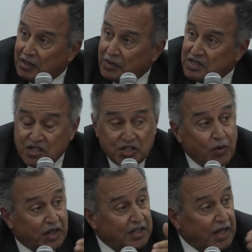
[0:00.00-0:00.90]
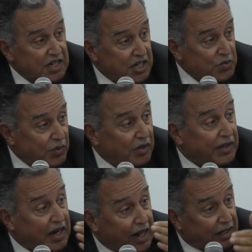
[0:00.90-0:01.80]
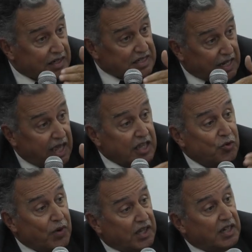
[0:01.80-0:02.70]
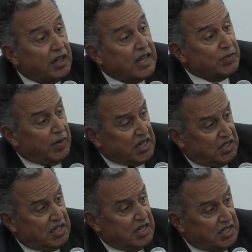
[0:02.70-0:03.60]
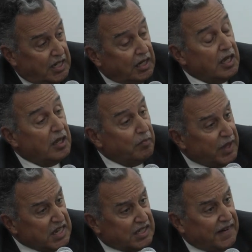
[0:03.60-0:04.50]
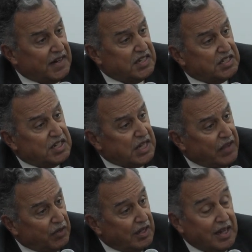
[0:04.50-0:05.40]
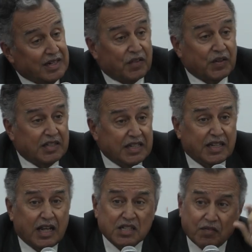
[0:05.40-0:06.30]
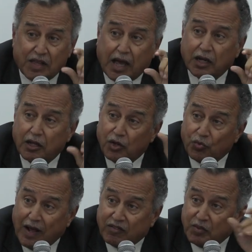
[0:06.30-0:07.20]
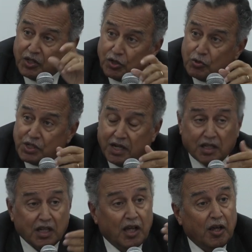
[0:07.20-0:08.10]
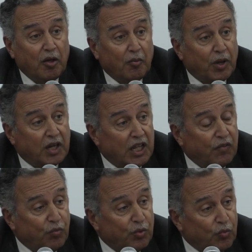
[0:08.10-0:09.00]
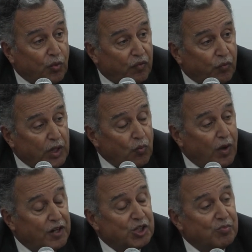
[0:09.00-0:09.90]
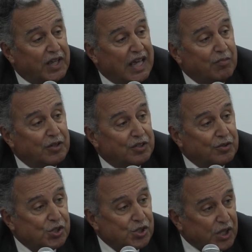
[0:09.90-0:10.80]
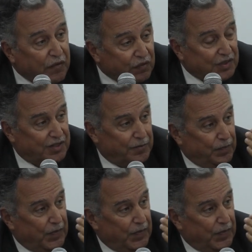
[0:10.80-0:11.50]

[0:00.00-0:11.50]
But since you recognize Israel, then say you recognize a Palestinian state based on 1967. Now, the details of that will have to be negotiated. But if we want to be able to shift